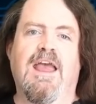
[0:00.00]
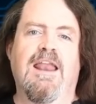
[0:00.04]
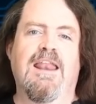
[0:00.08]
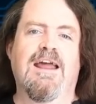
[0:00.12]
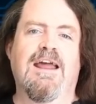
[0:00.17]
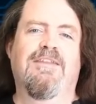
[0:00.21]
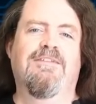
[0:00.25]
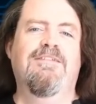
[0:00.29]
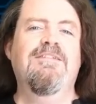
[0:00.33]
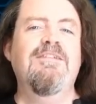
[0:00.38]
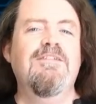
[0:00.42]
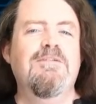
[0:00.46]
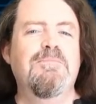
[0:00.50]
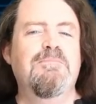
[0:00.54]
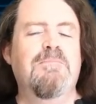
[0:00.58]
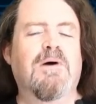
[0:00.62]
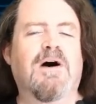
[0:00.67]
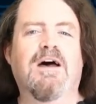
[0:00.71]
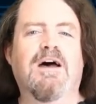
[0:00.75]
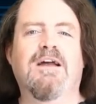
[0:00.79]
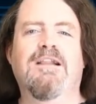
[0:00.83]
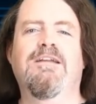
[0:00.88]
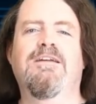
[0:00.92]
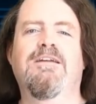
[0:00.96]
Now, this is
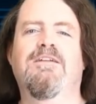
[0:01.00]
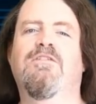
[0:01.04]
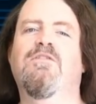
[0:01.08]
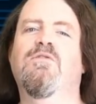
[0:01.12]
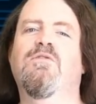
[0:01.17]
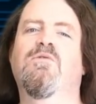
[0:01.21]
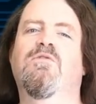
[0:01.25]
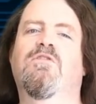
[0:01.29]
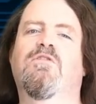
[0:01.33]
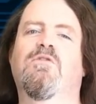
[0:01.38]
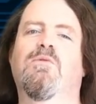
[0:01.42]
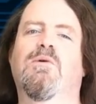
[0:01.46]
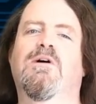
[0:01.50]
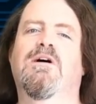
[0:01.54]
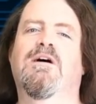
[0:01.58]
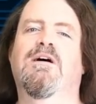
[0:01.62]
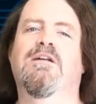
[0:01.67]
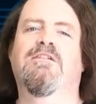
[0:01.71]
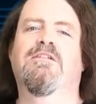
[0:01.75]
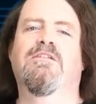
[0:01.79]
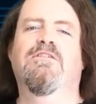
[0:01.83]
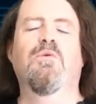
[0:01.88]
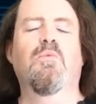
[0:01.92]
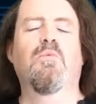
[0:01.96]
partly due to
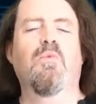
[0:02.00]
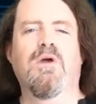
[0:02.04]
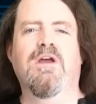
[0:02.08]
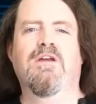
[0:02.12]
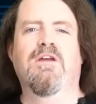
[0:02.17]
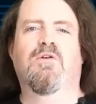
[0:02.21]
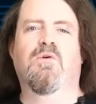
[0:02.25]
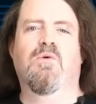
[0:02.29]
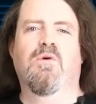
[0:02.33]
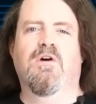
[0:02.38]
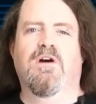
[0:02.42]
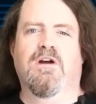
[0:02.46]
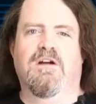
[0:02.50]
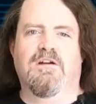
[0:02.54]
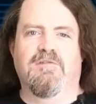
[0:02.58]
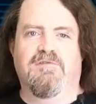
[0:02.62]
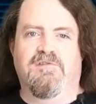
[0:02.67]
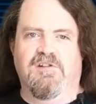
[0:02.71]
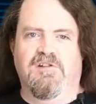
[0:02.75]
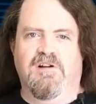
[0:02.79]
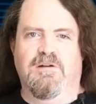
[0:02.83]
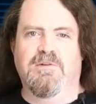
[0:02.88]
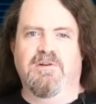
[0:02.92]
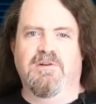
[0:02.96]
just a weird quirk of
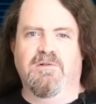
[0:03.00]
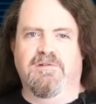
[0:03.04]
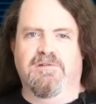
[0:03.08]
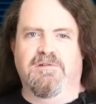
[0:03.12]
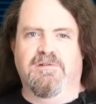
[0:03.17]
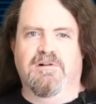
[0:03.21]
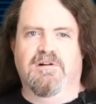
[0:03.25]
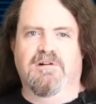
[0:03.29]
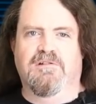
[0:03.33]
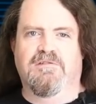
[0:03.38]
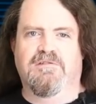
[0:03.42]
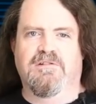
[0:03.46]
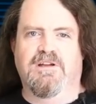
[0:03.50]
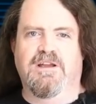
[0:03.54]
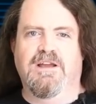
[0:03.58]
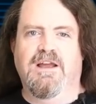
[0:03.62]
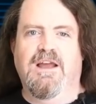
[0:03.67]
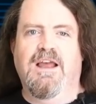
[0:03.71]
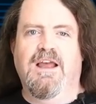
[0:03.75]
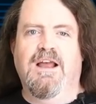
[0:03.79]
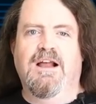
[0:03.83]
German orthography.